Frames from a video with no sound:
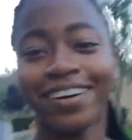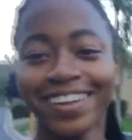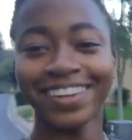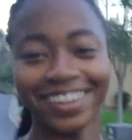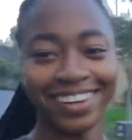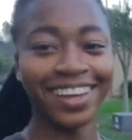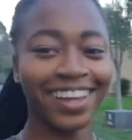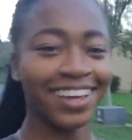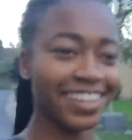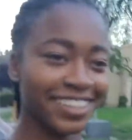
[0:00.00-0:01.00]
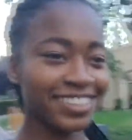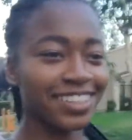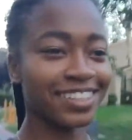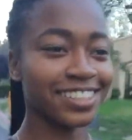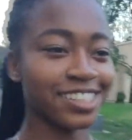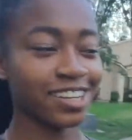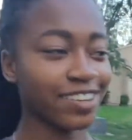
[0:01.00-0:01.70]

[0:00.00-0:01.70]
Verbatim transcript: one and you sleep this time,